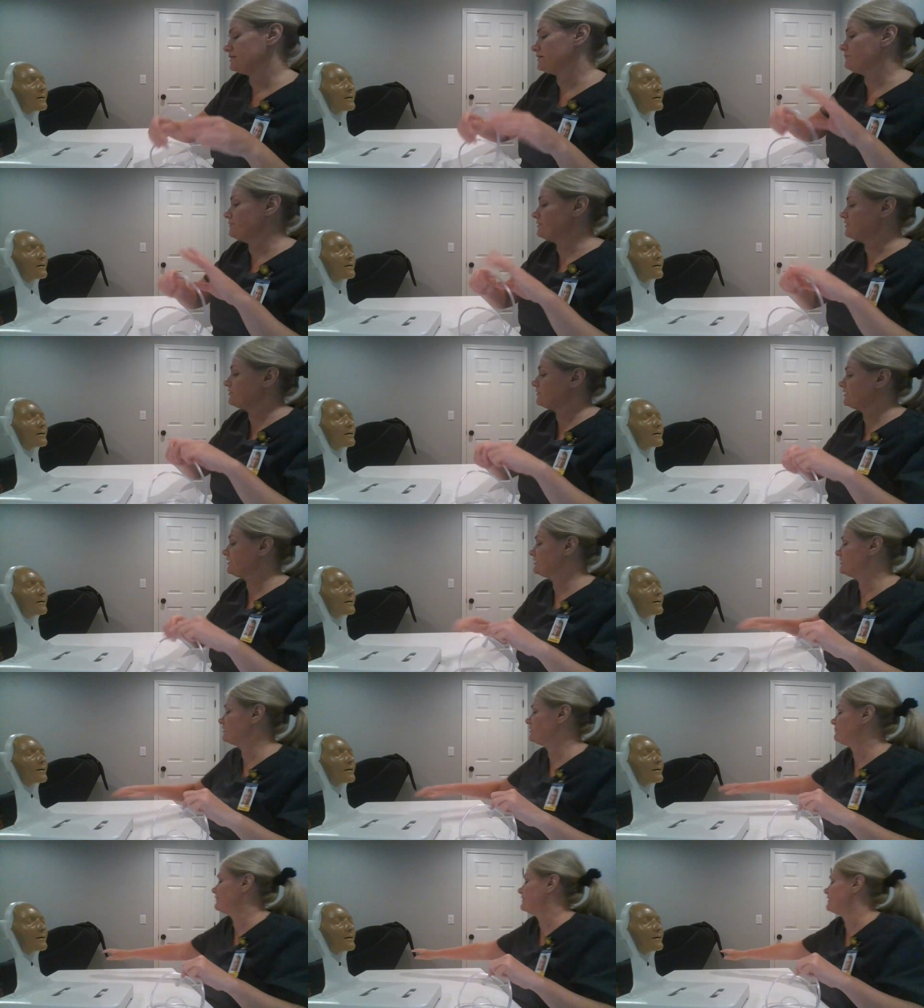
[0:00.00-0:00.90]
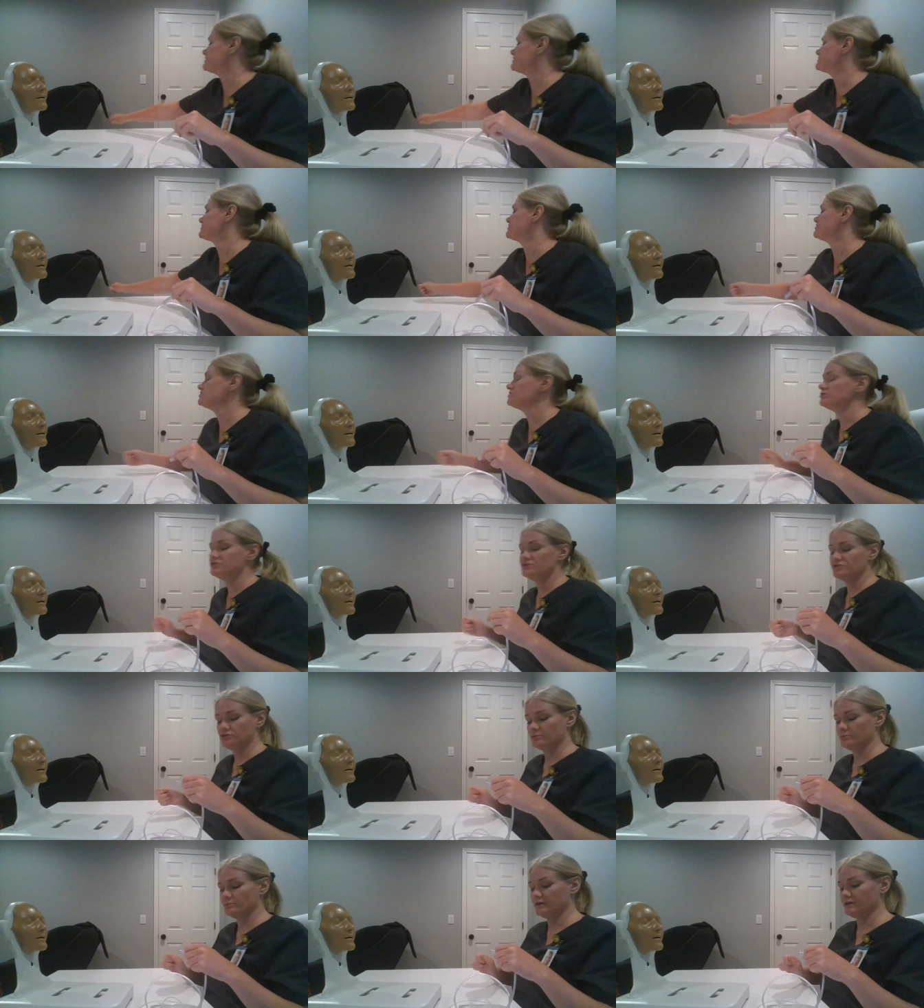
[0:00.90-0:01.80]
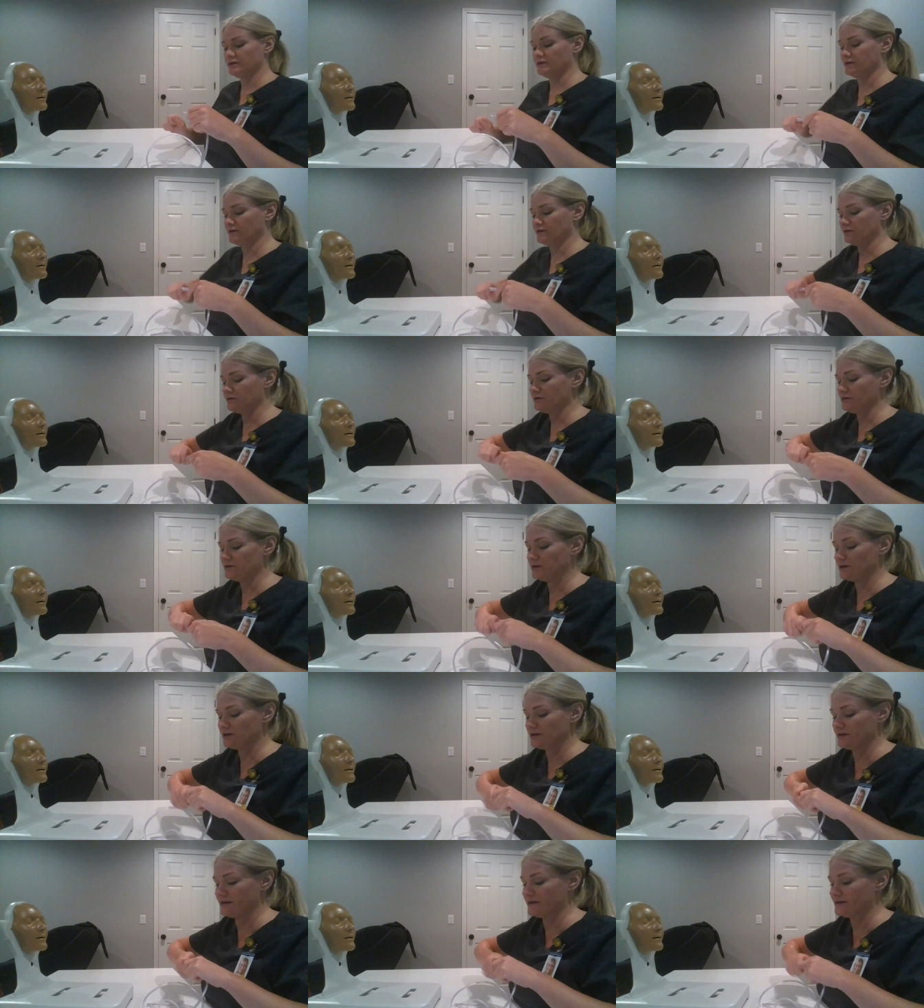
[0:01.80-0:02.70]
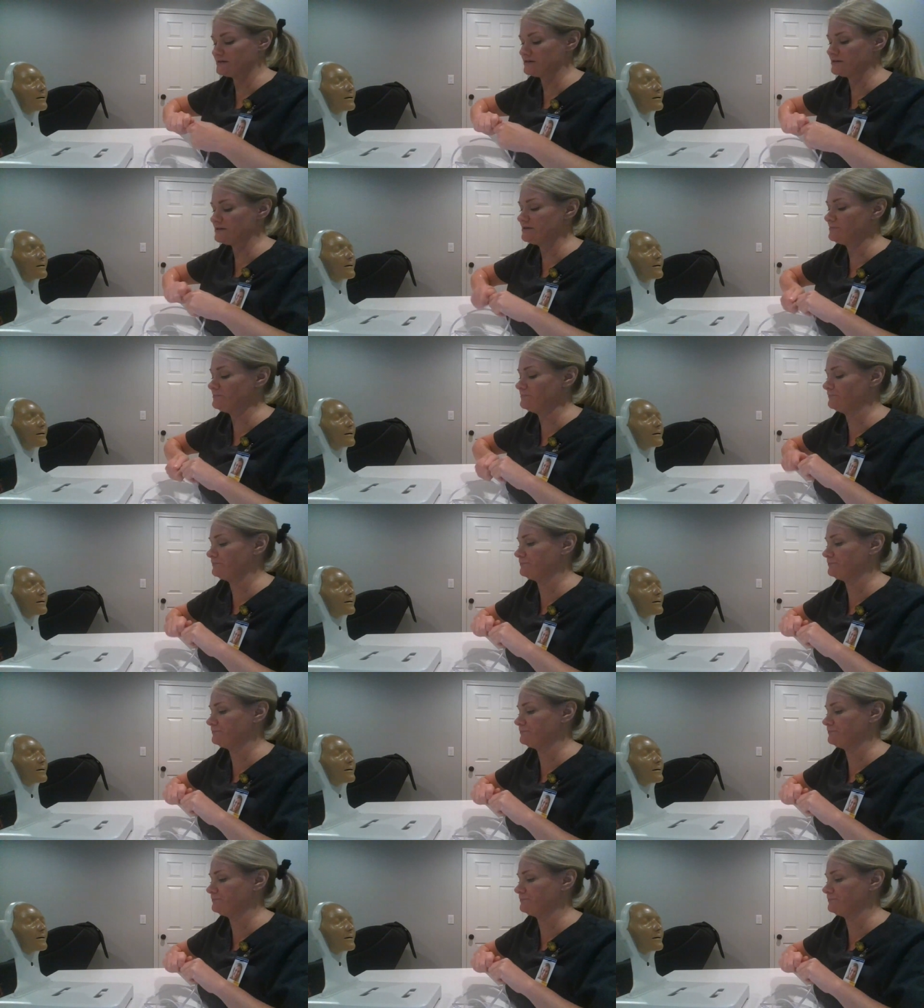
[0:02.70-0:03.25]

Let me go ahead and get my extension tubing here and connect it.